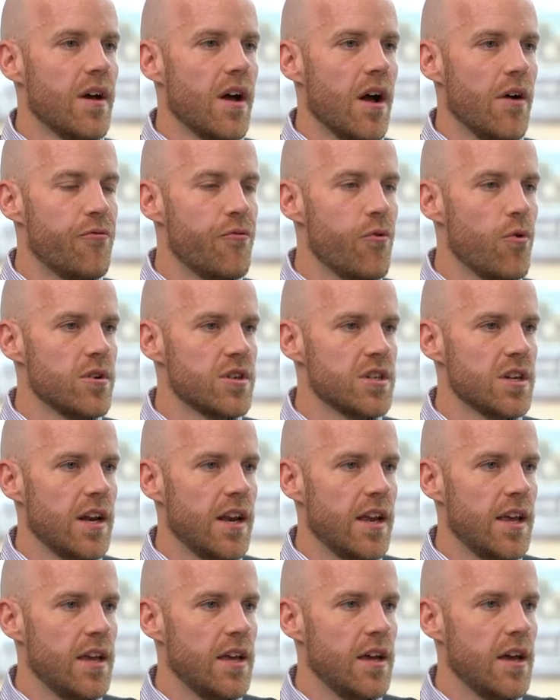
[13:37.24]

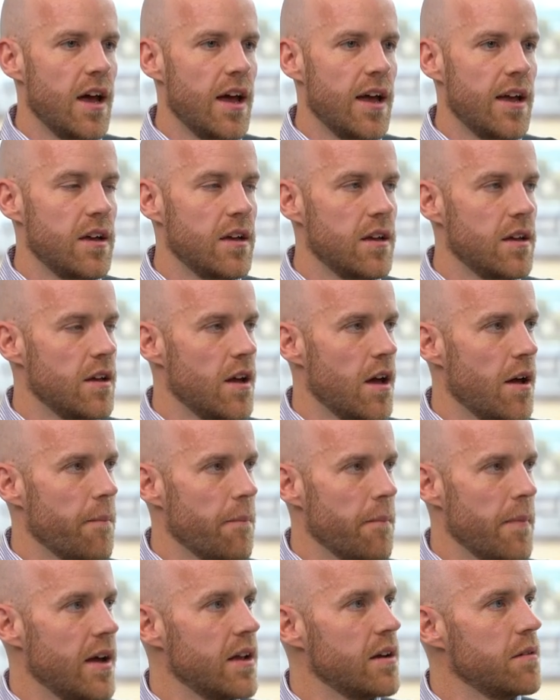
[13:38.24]
Unfortunately, a
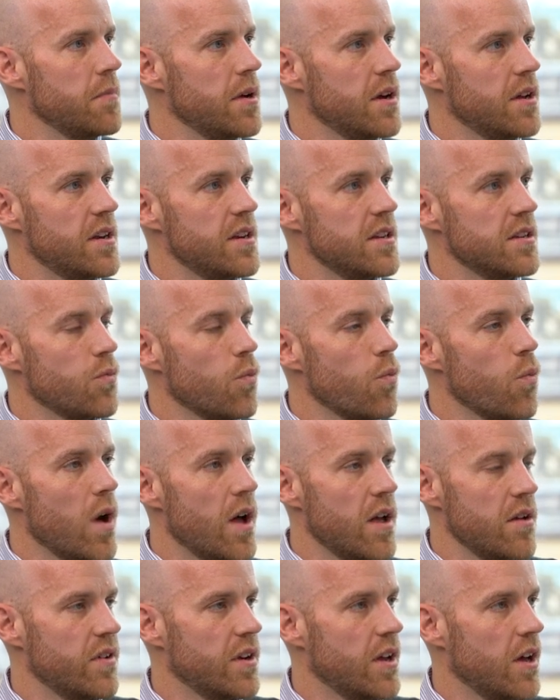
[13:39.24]
man murdered his
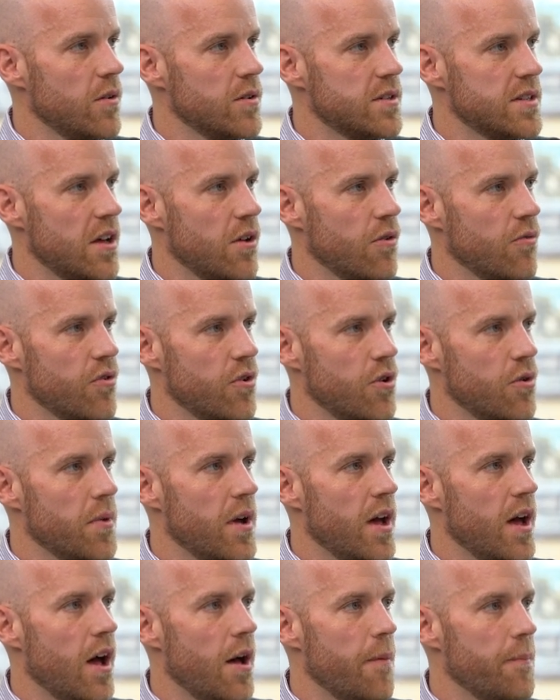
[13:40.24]
wife in a hotel room
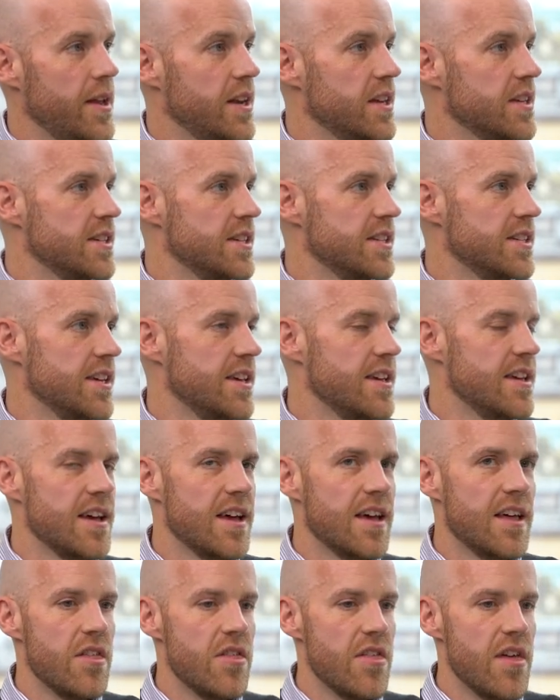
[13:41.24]
in a city
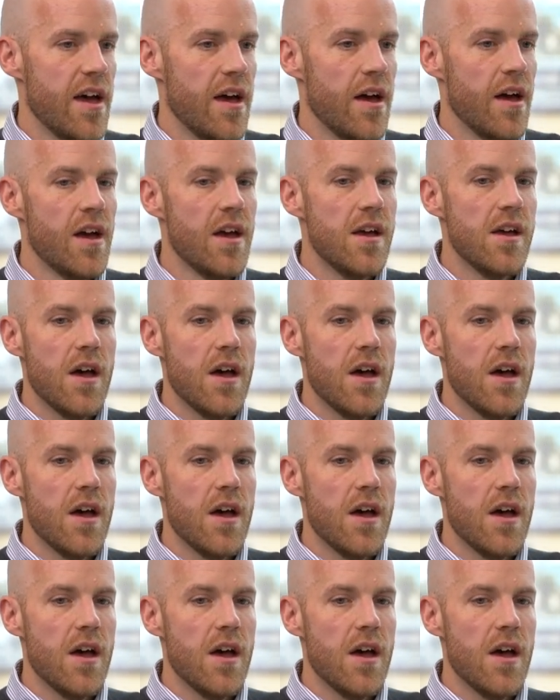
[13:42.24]
there.